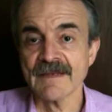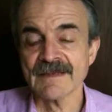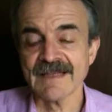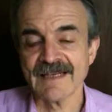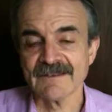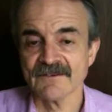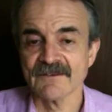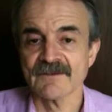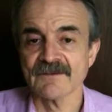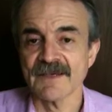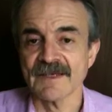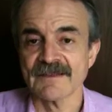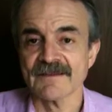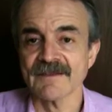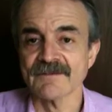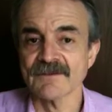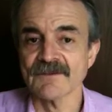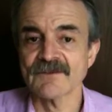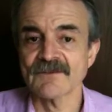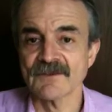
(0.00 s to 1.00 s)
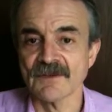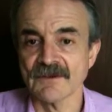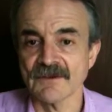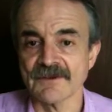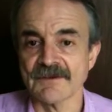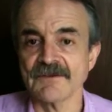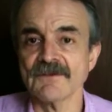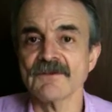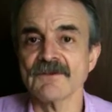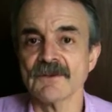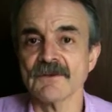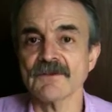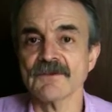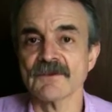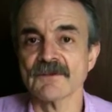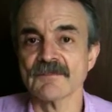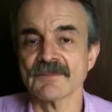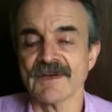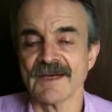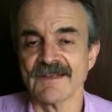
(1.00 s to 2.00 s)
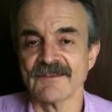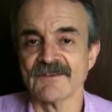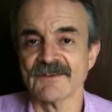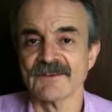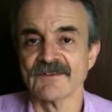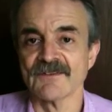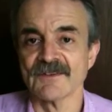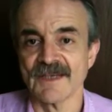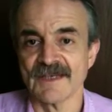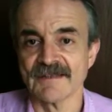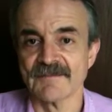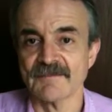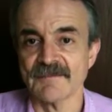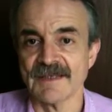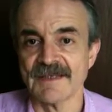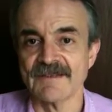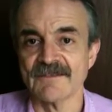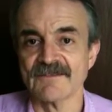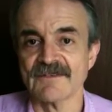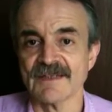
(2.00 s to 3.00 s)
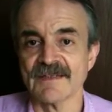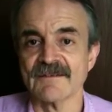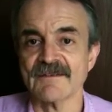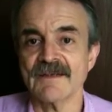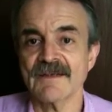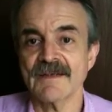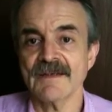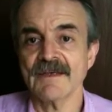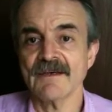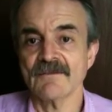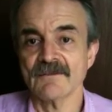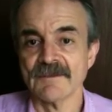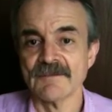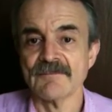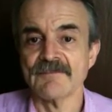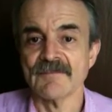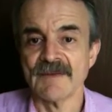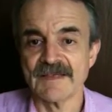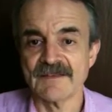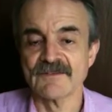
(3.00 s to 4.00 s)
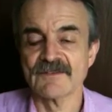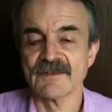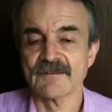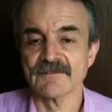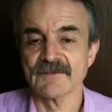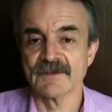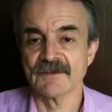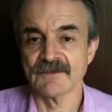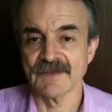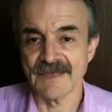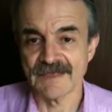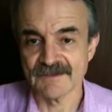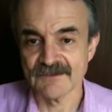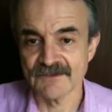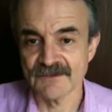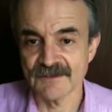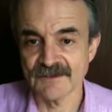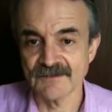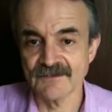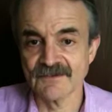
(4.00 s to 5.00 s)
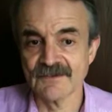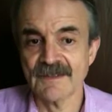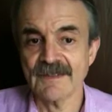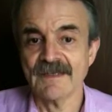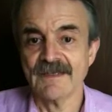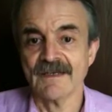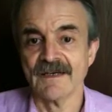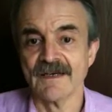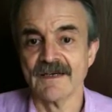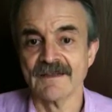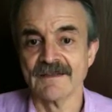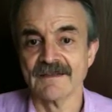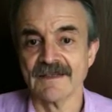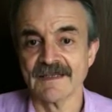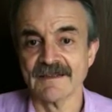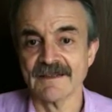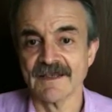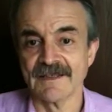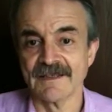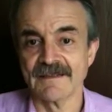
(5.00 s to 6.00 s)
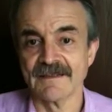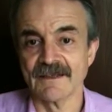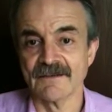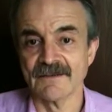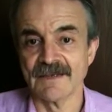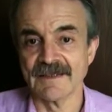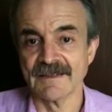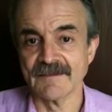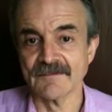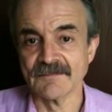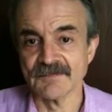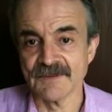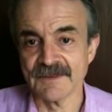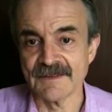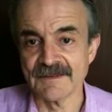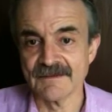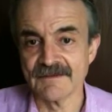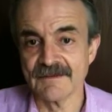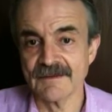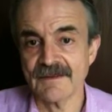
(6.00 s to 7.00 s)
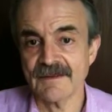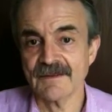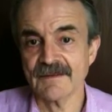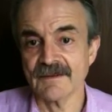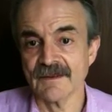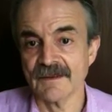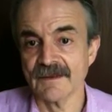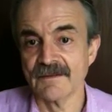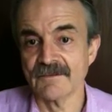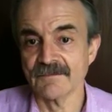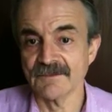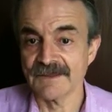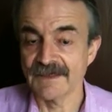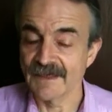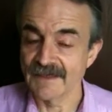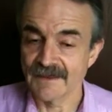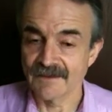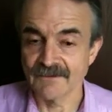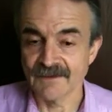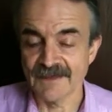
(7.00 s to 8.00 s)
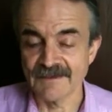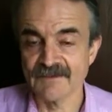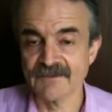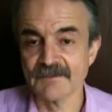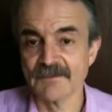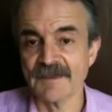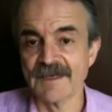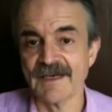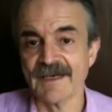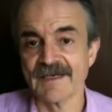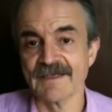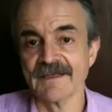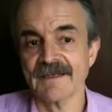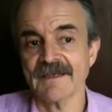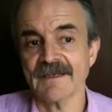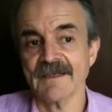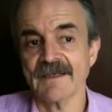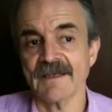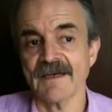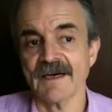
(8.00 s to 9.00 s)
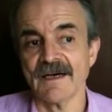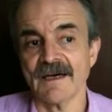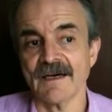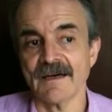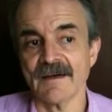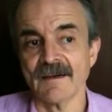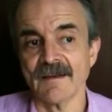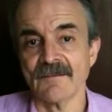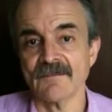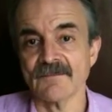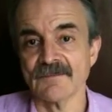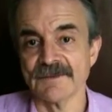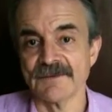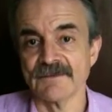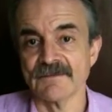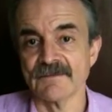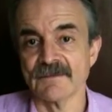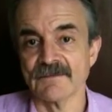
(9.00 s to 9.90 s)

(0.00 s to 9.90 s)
That's correct. It was 202 surprising checkmates, and we made some corrections. They let it go out of print. We got our rights back. We